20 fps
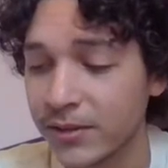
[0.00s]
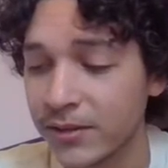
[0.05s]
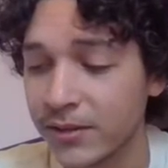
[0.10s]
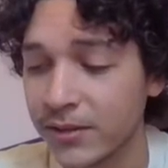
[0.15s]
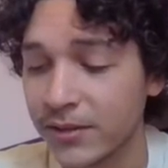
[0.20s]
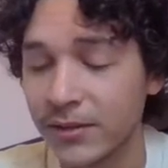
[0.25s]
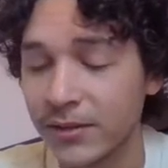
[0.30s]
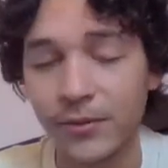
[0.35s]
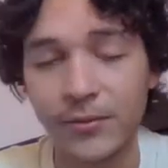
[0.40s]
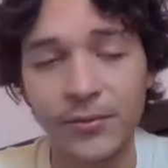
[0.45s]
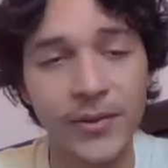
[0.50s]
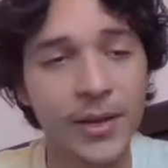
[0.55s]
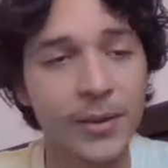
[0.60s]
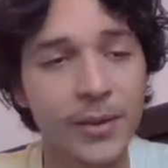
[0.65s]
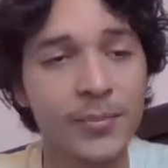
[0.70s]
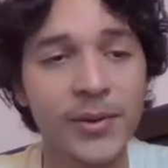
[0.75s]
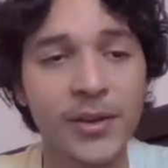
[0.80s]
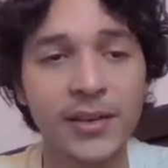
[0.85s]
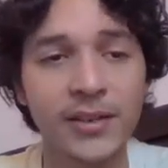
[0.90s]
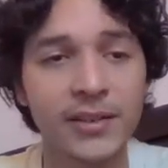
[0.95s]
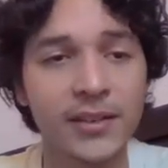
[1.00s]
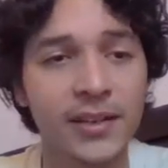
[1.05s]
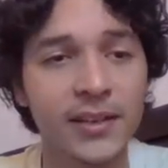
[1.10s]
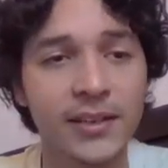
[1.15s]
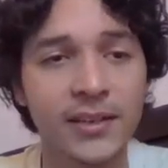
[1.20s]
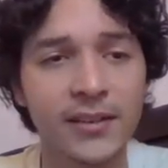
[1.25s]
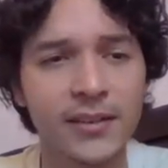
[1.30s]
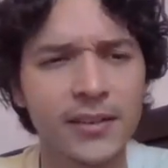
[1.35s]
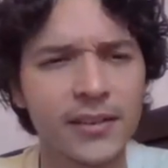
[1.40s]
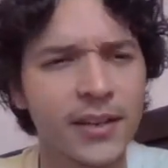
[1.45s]
the vaping
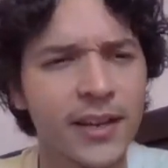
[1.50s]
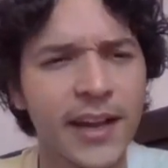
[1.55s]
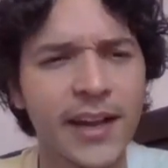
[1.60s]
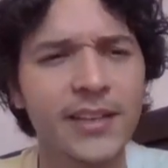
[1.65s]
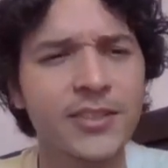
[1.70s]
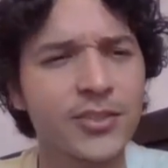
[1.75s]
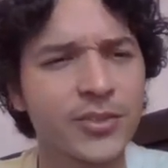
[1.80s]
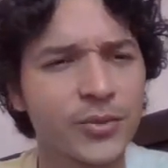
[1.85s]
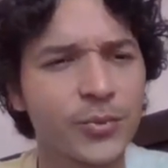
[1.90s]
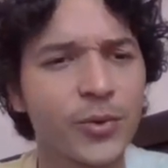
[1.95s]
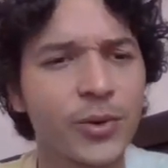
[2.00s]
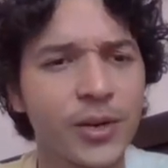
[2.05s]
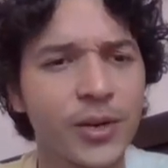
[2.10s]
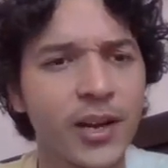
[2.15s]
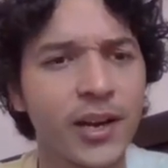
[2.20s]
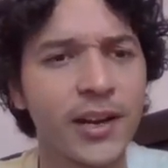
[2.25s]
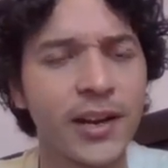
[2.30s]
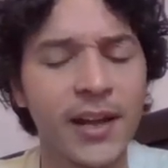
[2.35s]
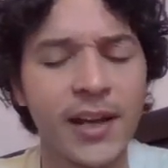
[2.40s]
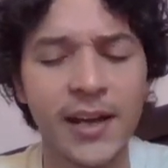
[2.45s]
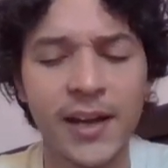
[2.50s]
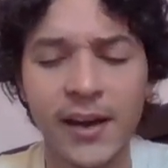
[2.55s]
and the cancer and whatnot.